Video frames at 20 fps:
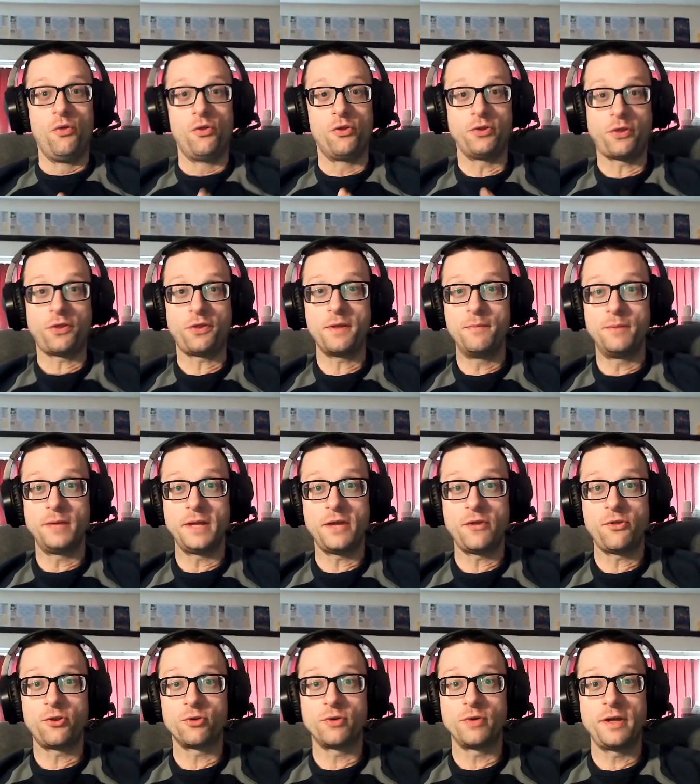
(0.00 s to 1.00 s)
So the simple
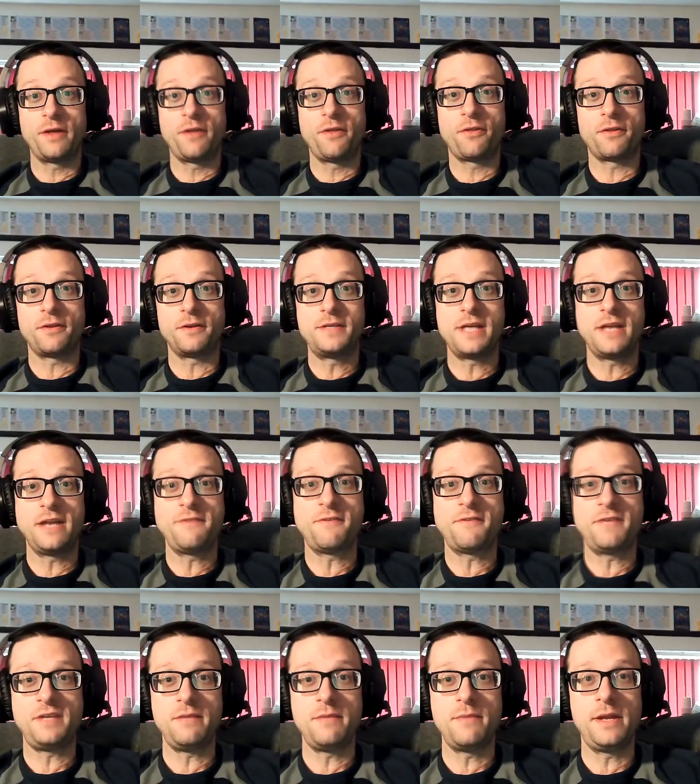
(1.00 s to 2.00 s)
answer is 10 to
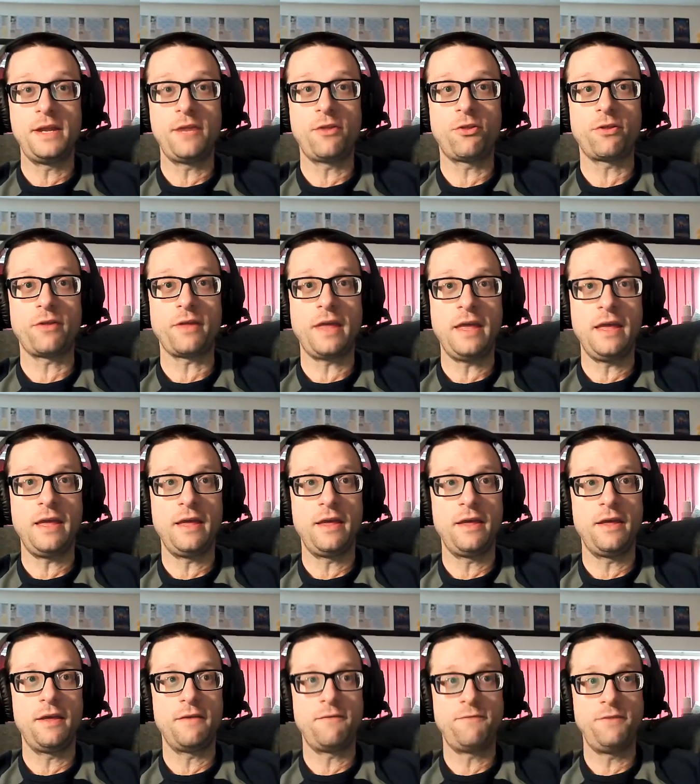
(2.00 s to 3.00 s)
15 minutes.
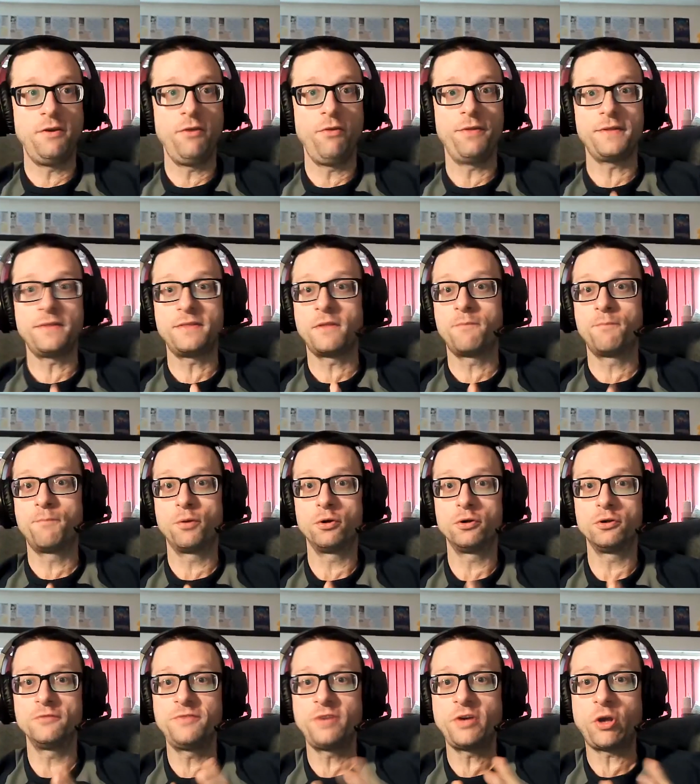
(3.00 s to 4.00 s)
It feels like the
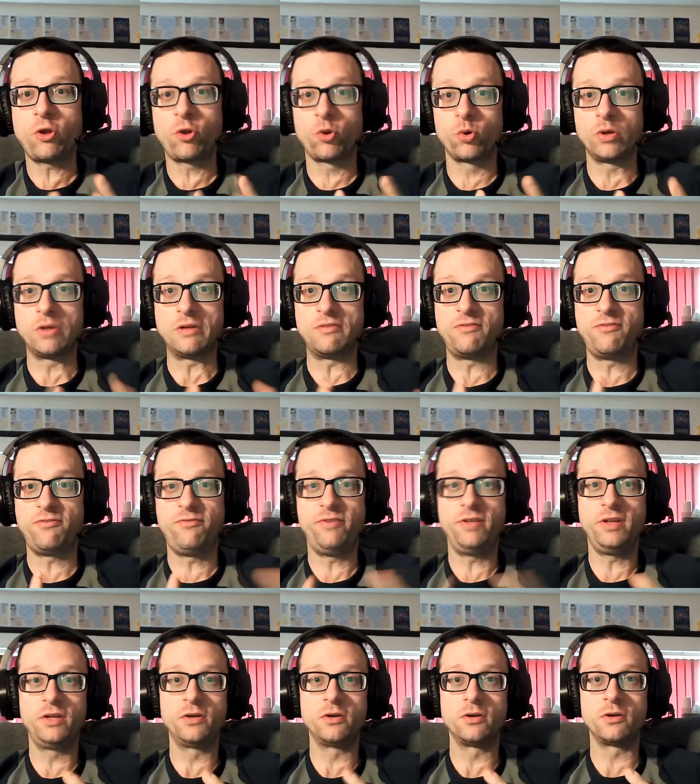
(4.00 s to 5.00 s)
perfect sort of
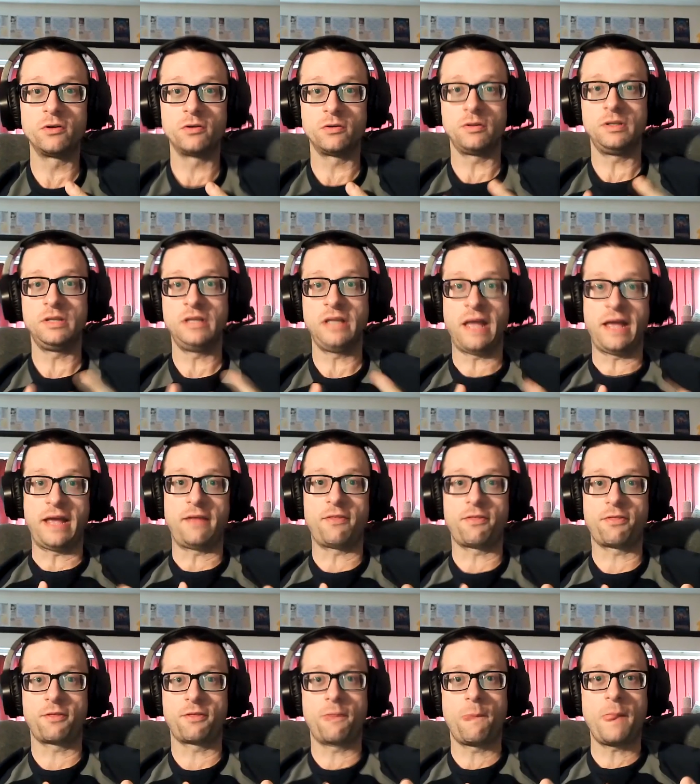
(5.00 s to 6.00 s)
filler
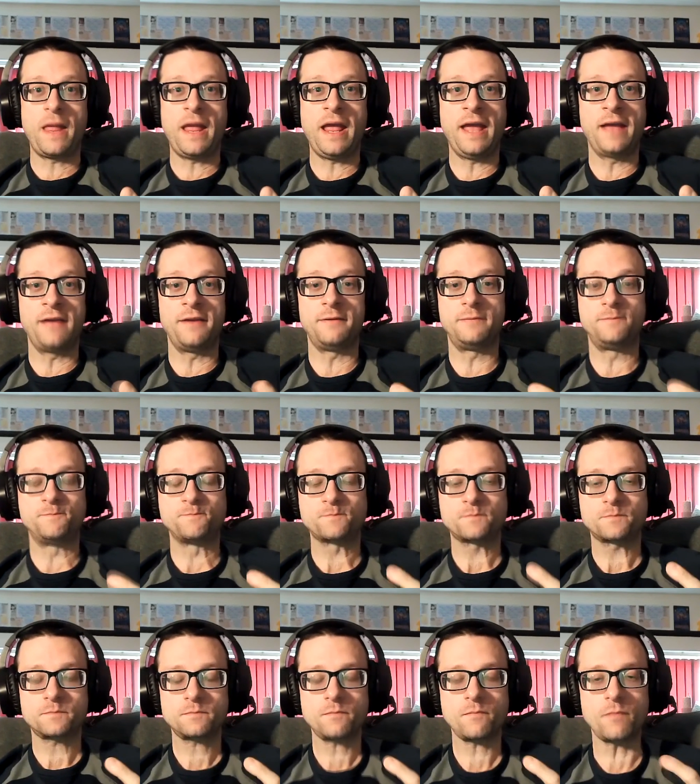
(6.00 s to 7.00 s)
length. And
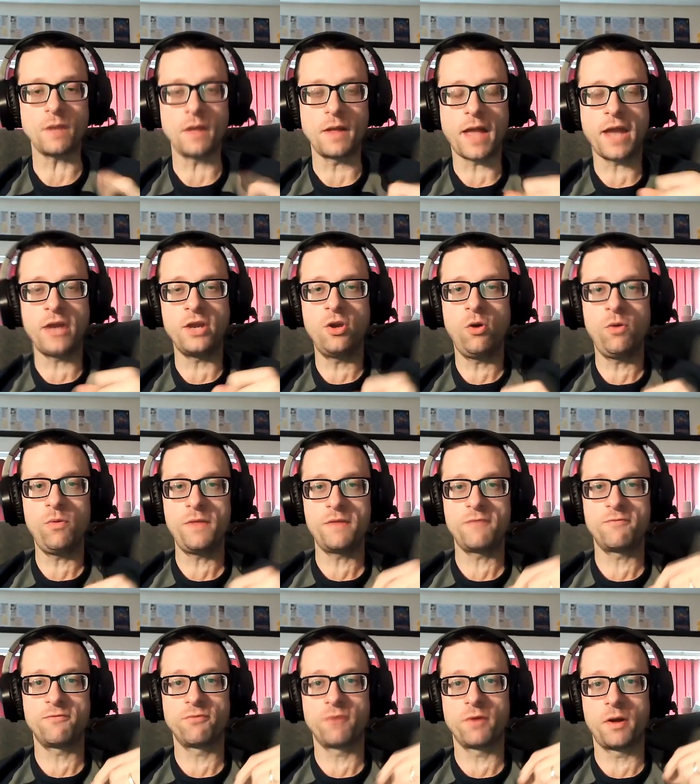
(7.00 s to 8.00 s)
I know
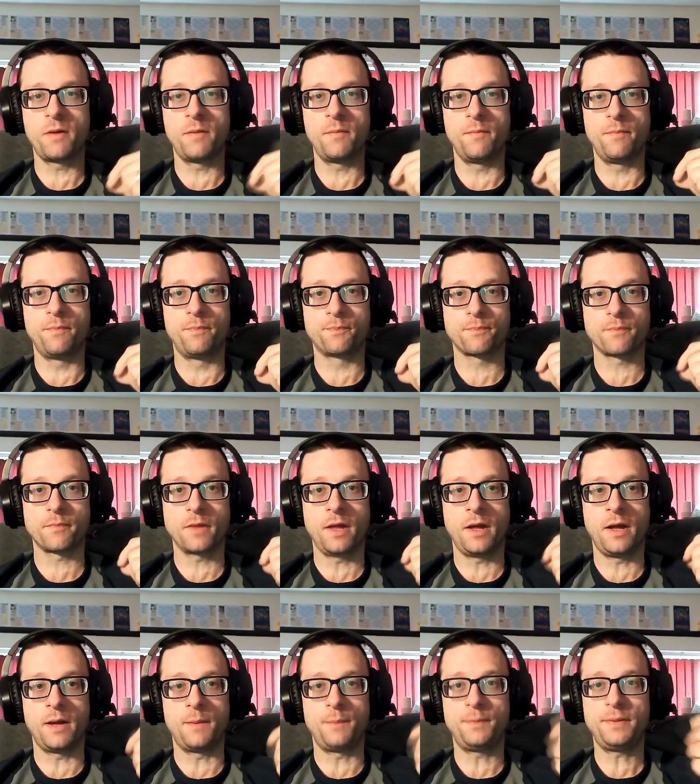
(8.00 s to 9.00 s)
that from
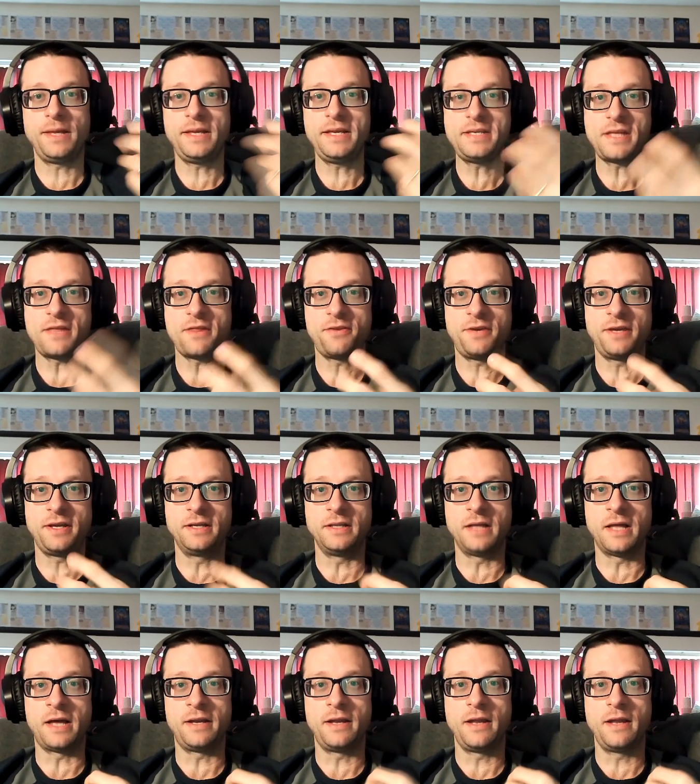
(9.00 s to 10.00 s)
playtesting a
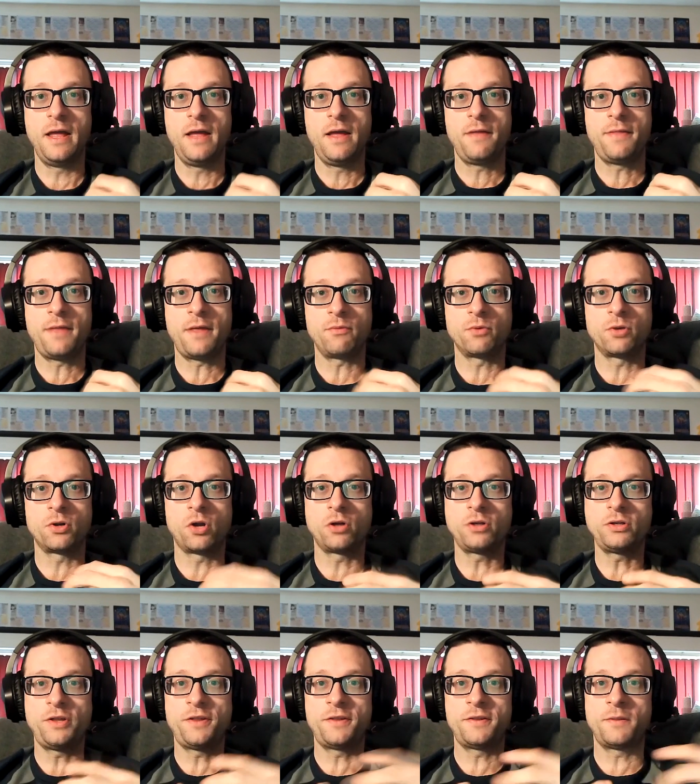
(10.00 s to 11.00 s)
lot, that
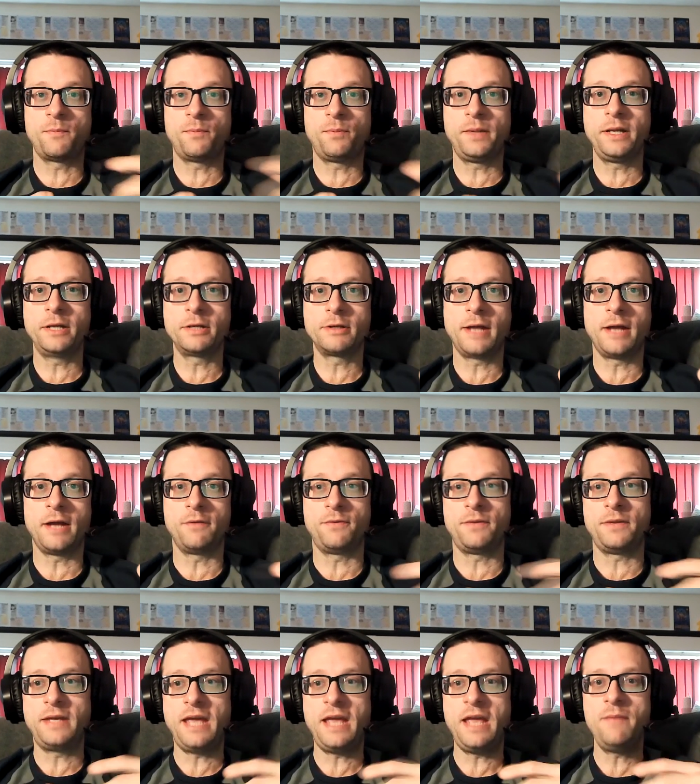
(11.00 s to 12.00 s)
regardless of the player
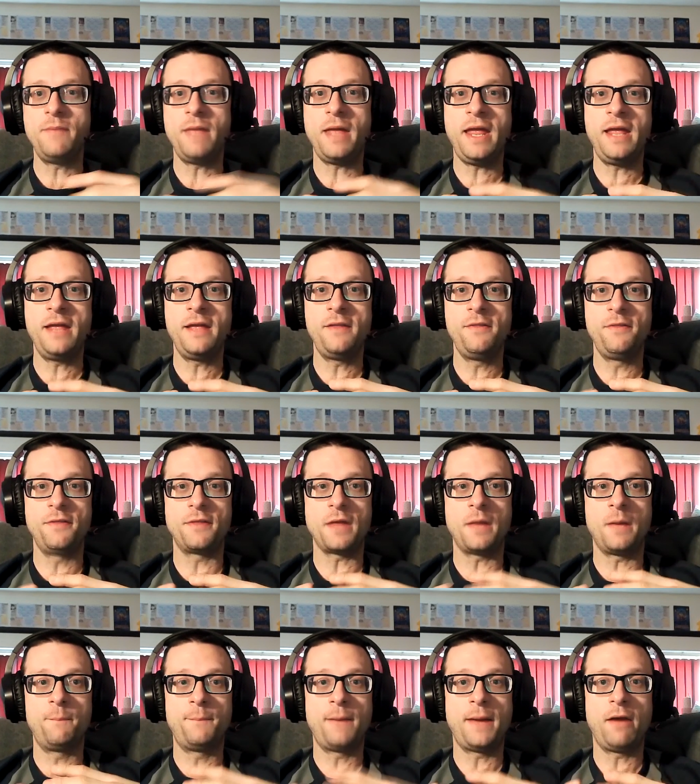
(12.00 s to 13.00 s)
count, the game ends
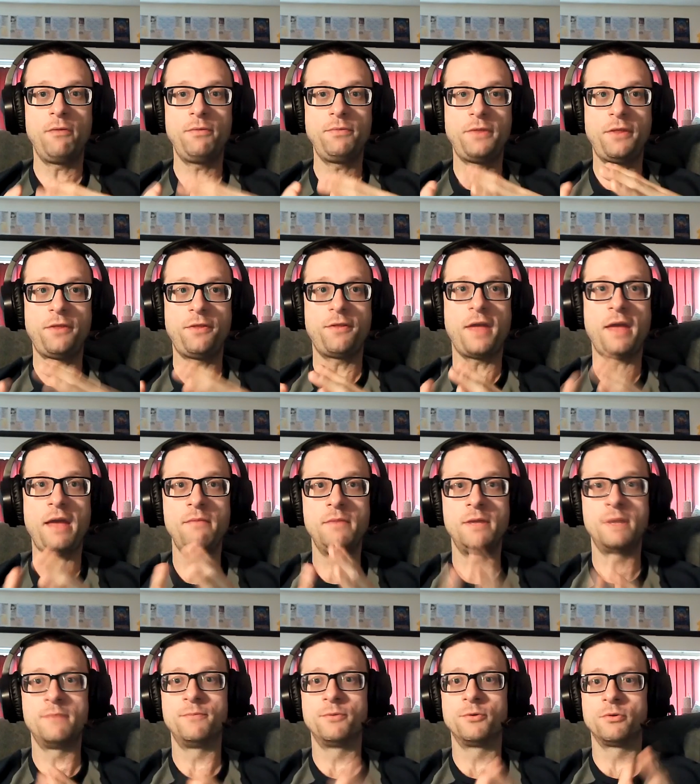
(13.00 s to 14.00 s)
about the same
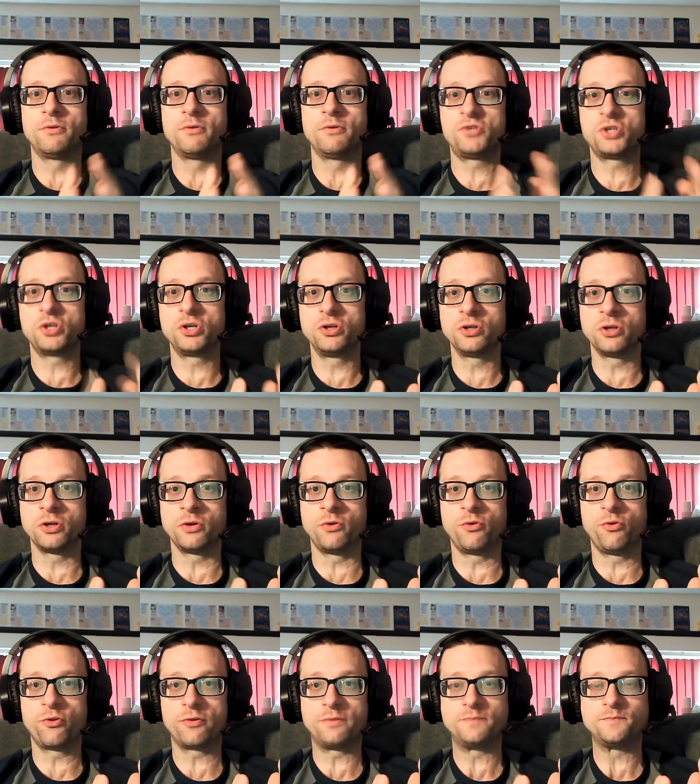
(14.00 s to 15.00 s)
number of
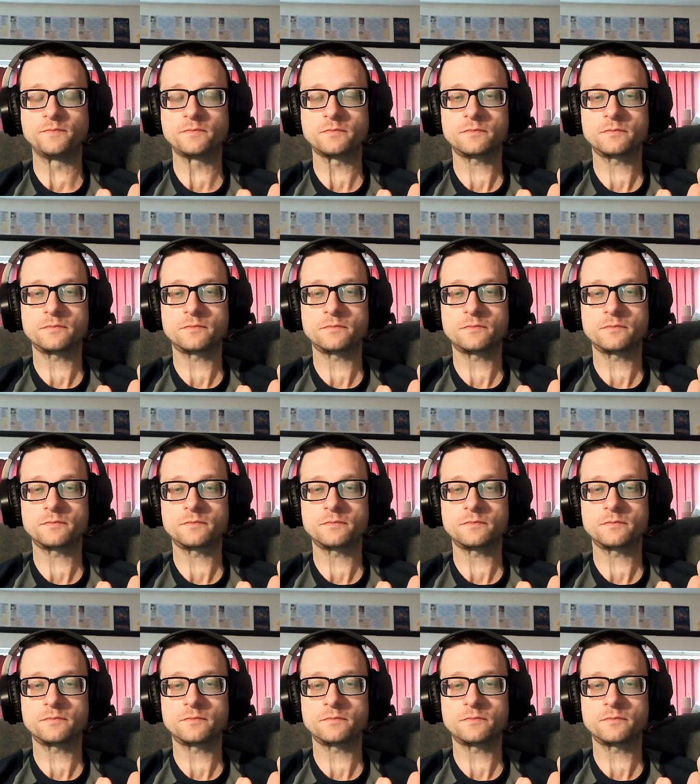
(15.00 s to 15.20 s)
turns